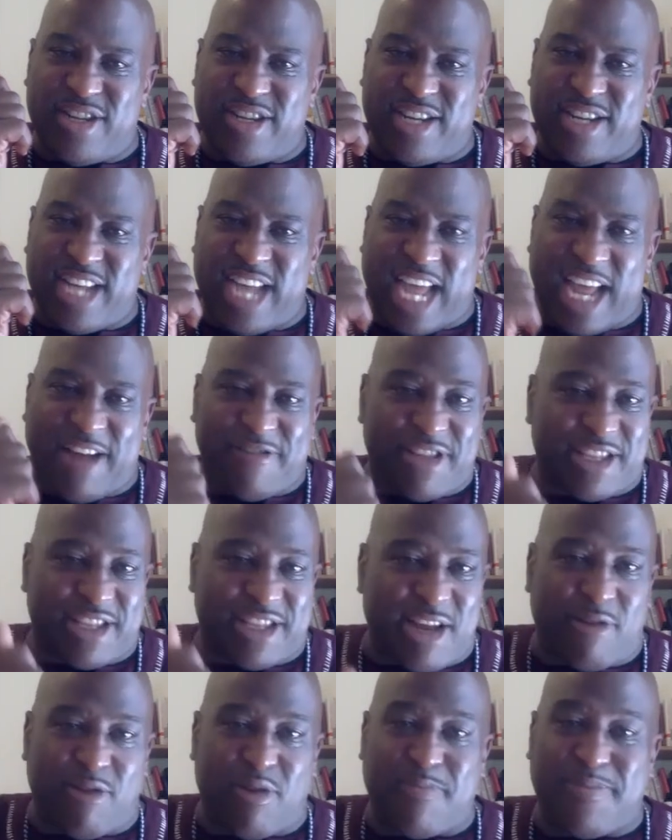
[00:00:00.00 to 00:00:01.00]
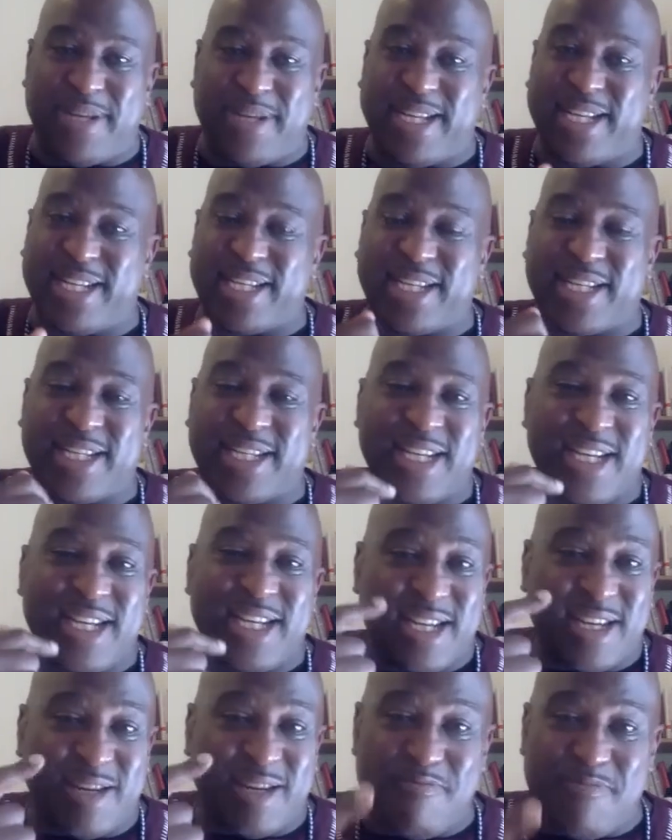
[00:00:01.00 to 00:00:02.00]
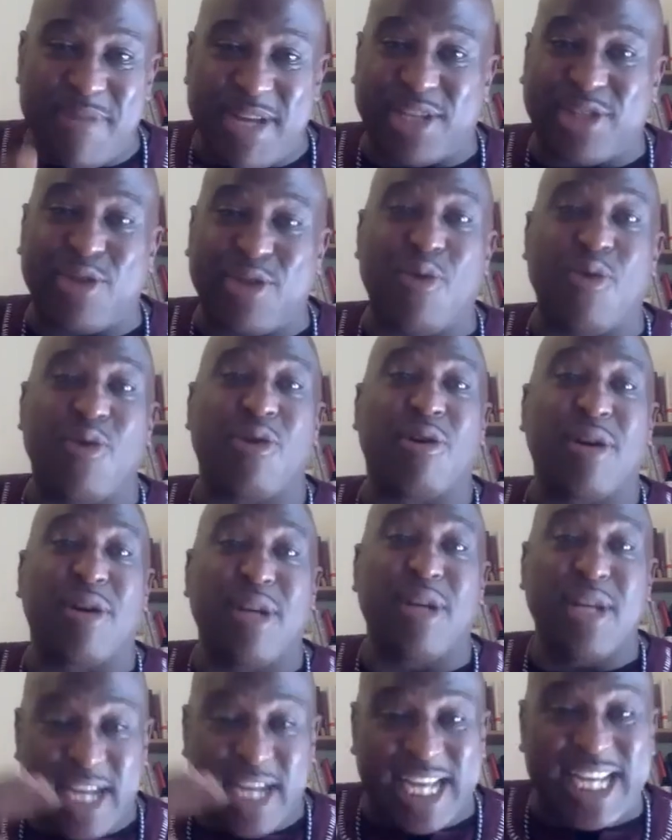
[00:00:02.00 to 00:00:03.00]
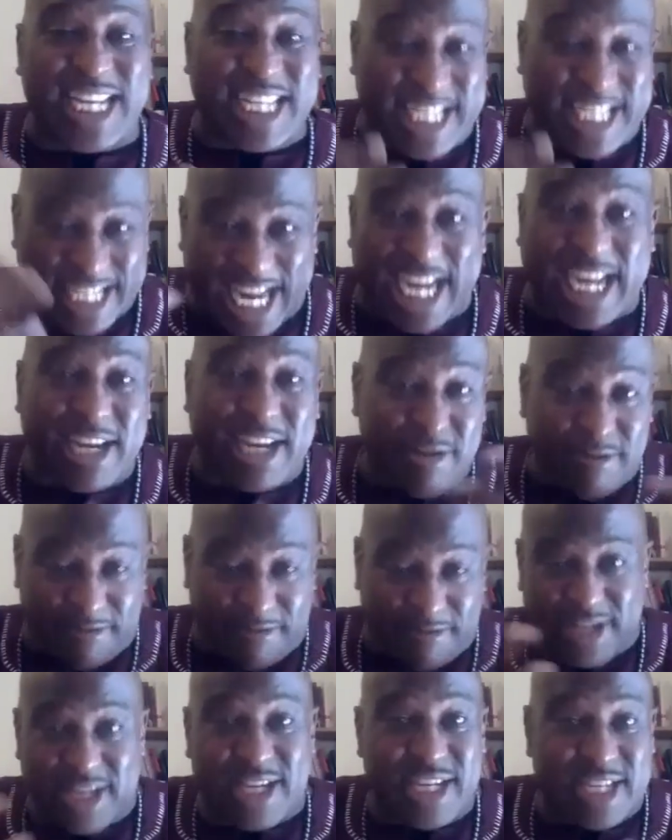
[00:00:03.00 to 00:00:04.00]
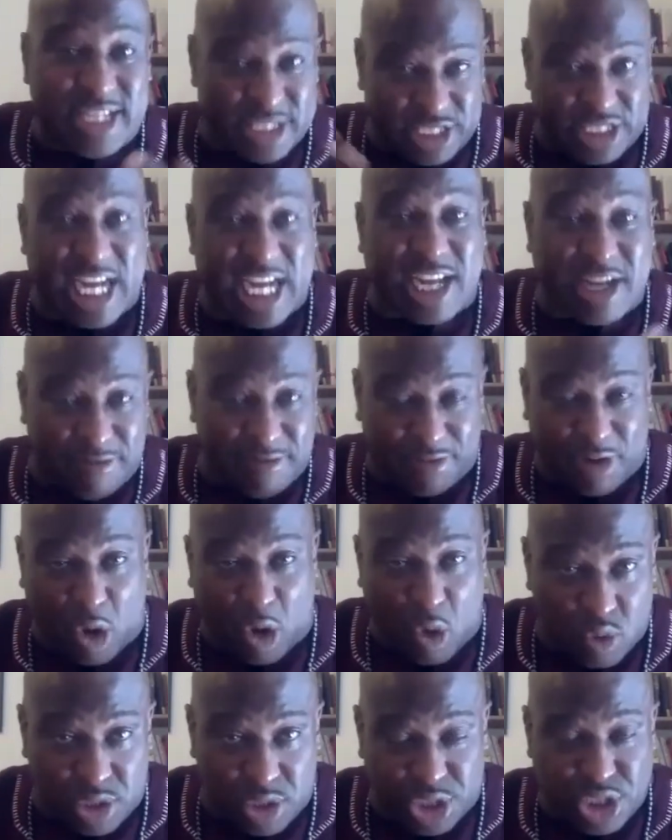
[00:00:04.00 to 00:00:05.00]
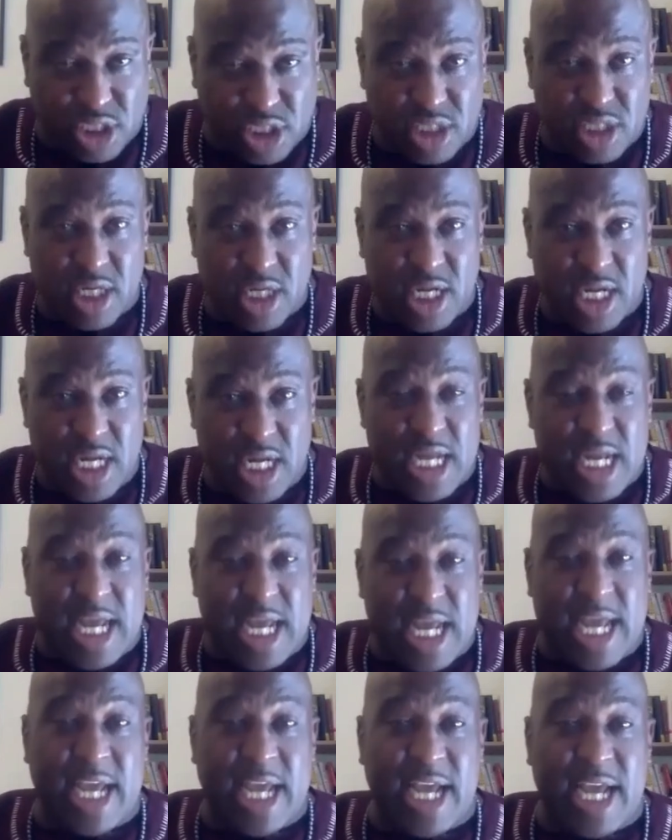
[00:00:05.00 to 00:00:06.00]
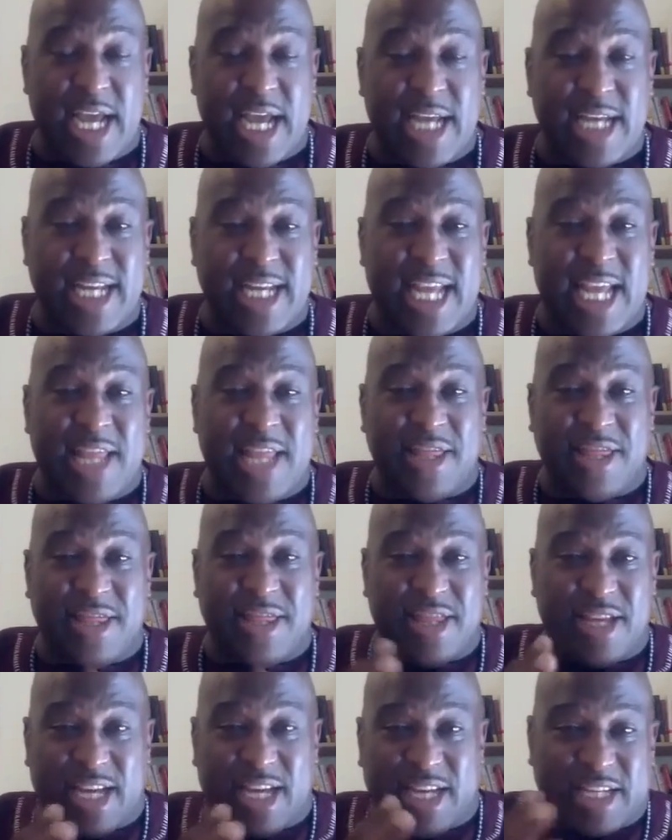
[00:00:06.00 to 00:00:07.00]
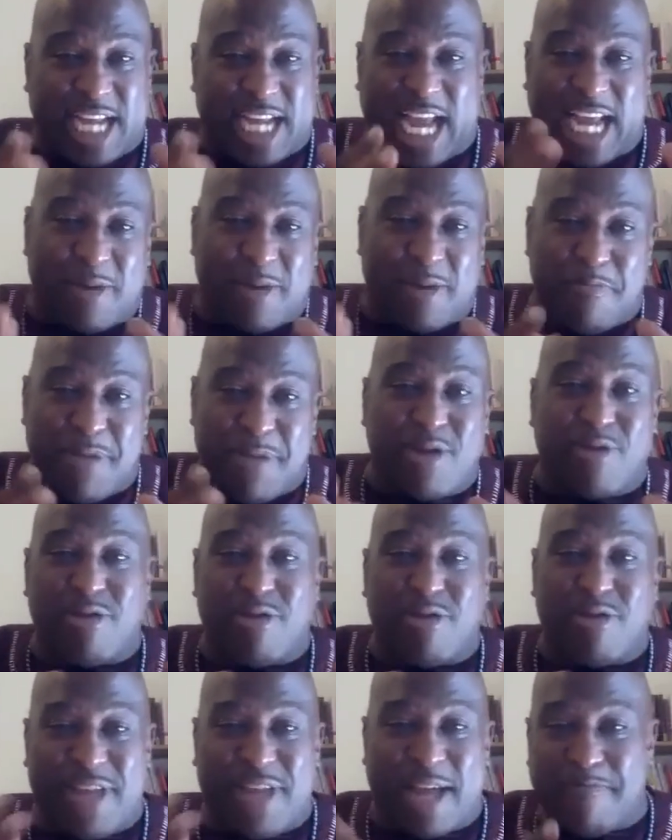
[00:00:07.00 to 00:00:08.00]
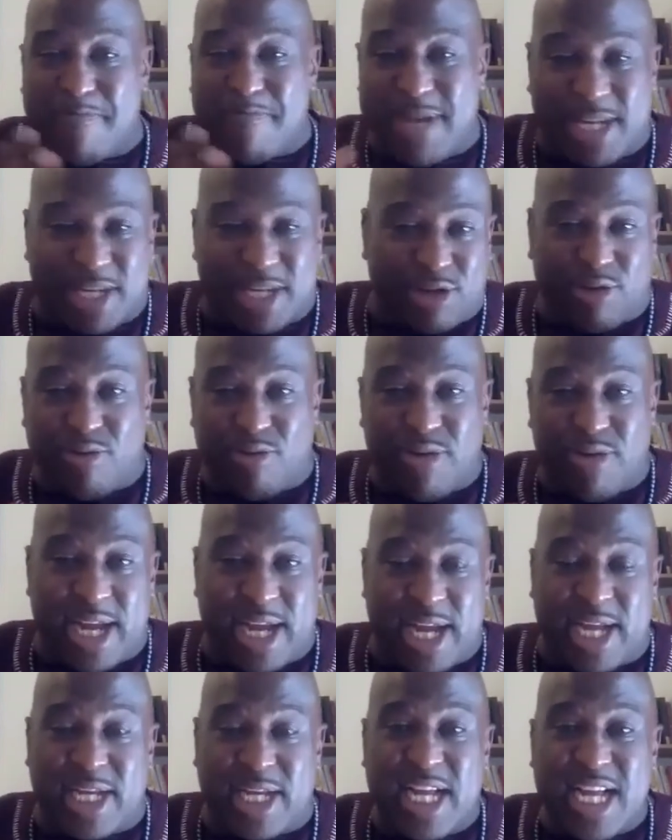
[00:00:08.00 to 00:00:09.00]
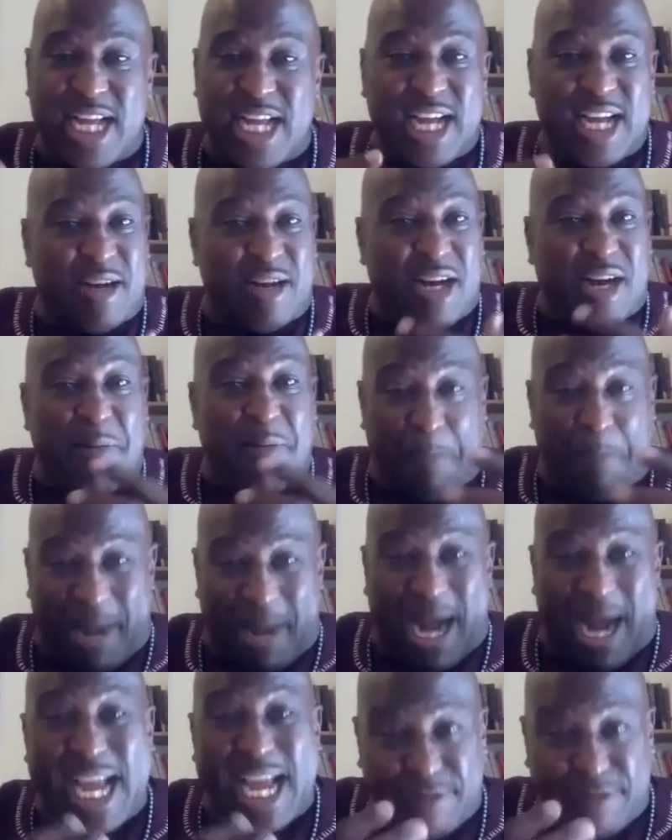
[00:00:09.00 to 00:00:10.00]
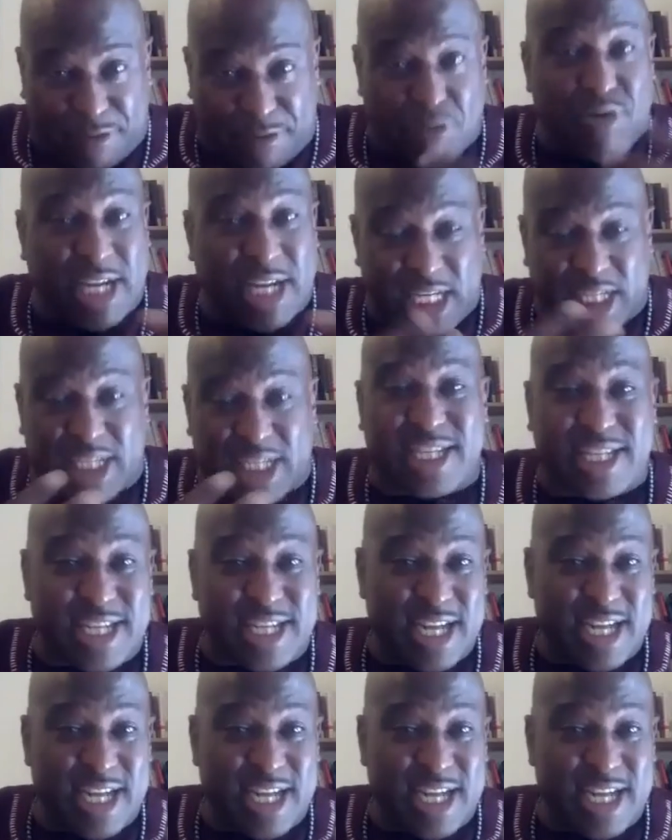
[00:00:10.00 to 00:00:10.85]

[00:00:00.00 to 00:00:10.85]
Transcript: have a therapist, a mentor, an executive coach, and in the kind of middle of that mentoring, a mindfulness